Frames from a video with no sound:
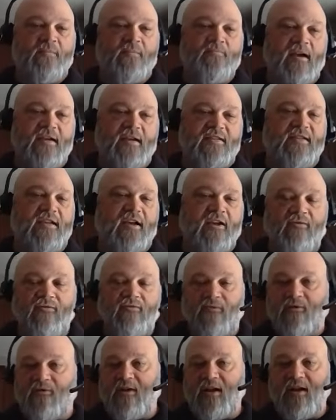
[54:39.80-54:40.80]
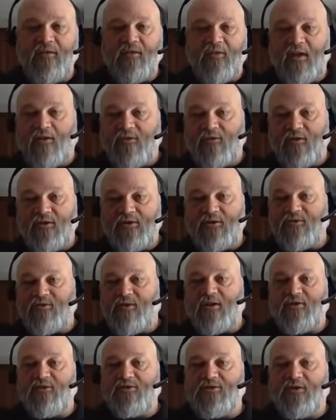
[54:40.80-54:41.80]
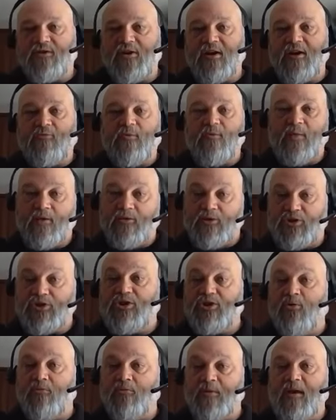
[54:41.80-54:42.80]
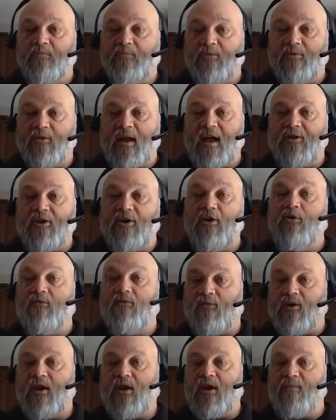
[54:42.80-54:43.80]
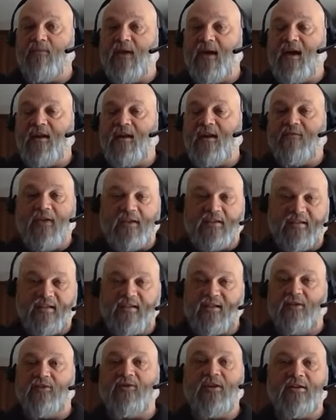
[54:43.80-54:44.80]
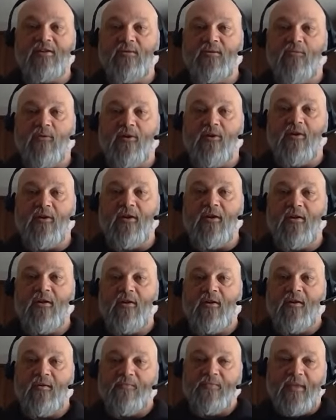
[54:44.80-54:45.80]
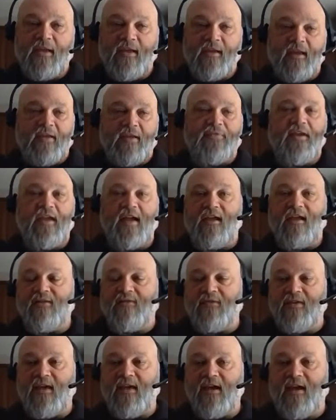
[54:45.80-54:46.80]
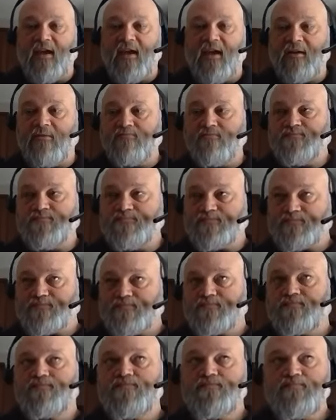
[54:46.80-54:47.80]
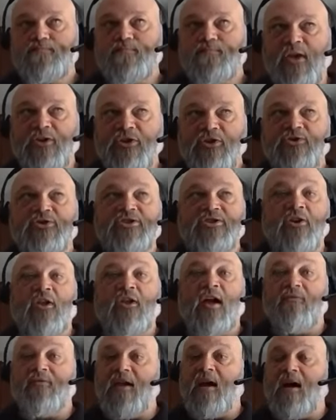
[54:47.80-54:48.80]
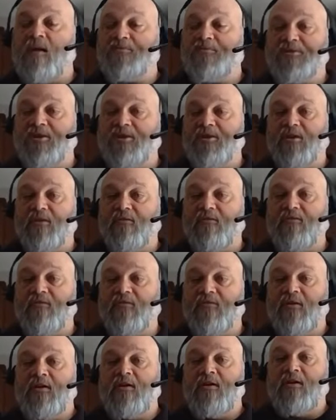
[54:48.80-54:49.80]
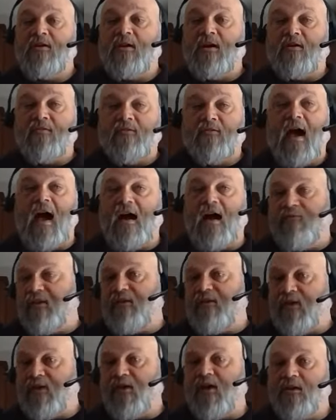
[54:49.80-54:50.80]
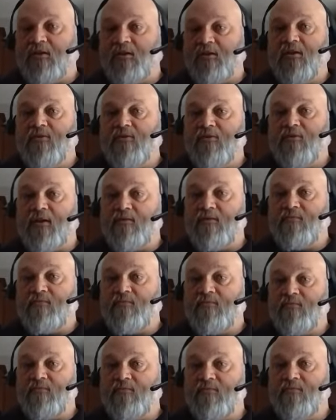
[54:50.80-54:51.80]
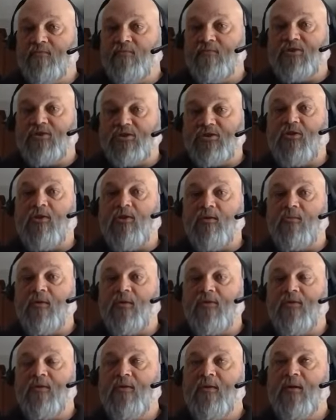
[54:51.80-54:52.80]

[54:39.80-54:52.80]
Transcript: myself or any of the other instructors on here would be able to show people how to overcome that. If that still doesn't work, then at the end of the day, you still have the option of, of having the gun loaded to start with.